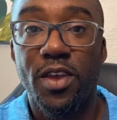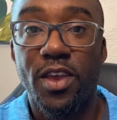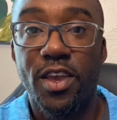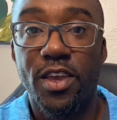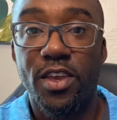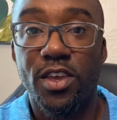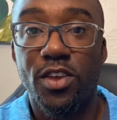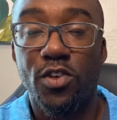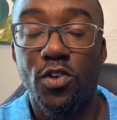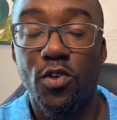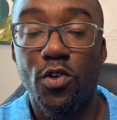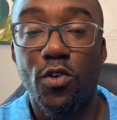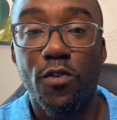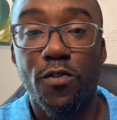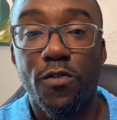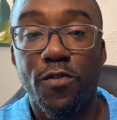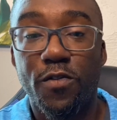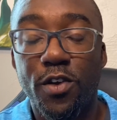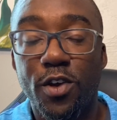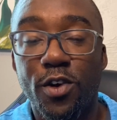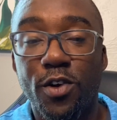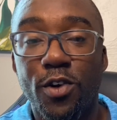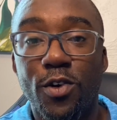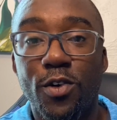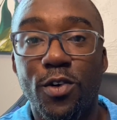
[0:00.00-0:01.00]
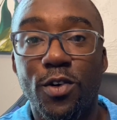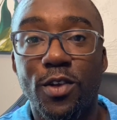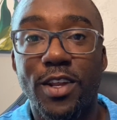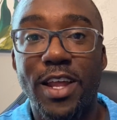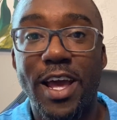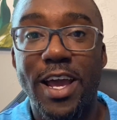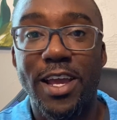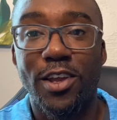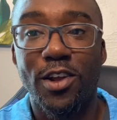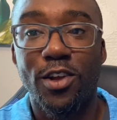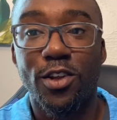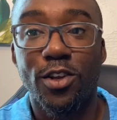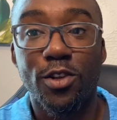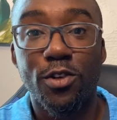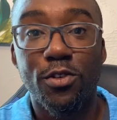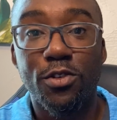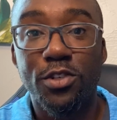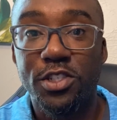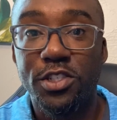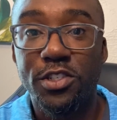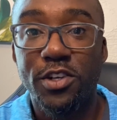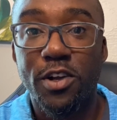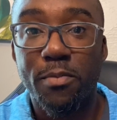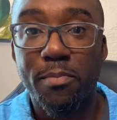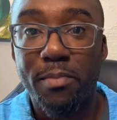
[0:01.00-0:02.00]
you'll feel like you're losing
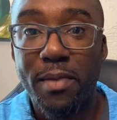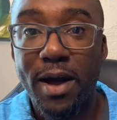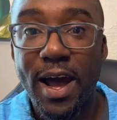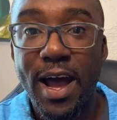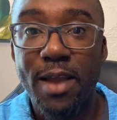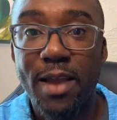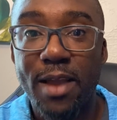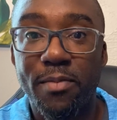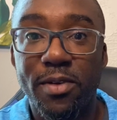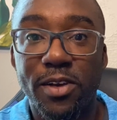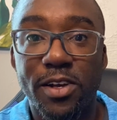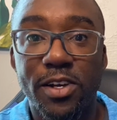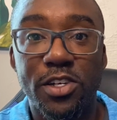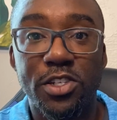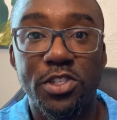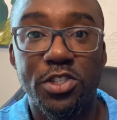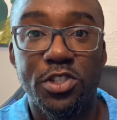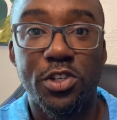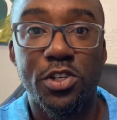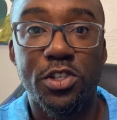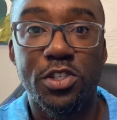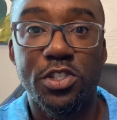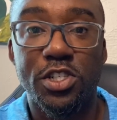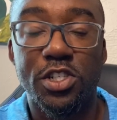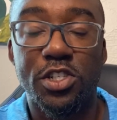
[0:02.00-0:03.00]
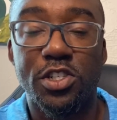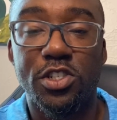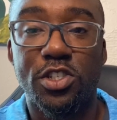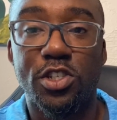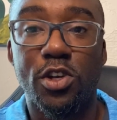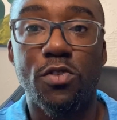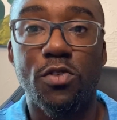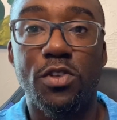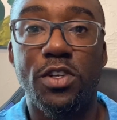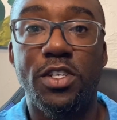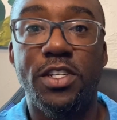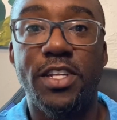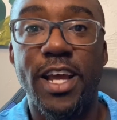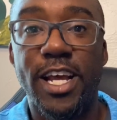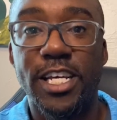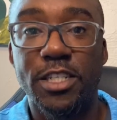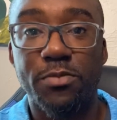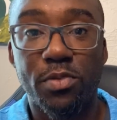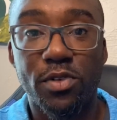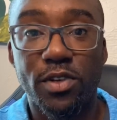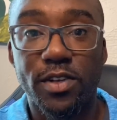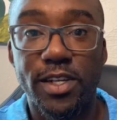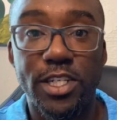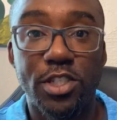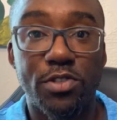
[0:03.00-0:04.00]
your mind because you're just so
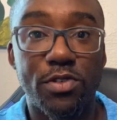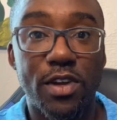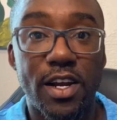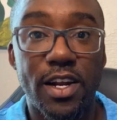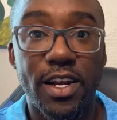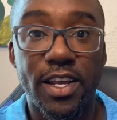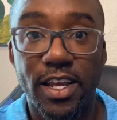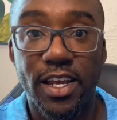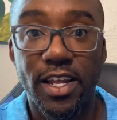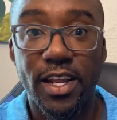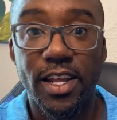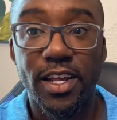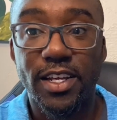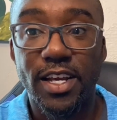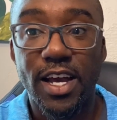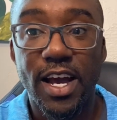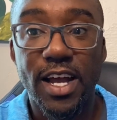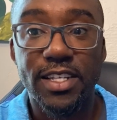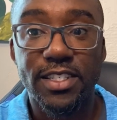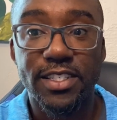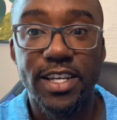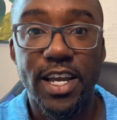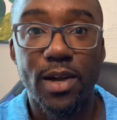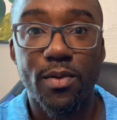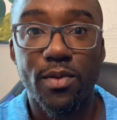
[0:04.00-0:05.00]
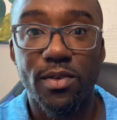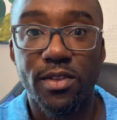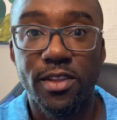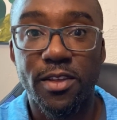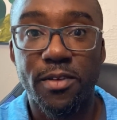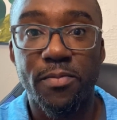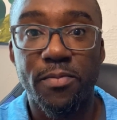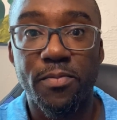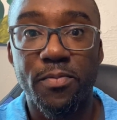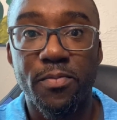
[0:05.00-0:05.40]
desperately trying to get in contact with them.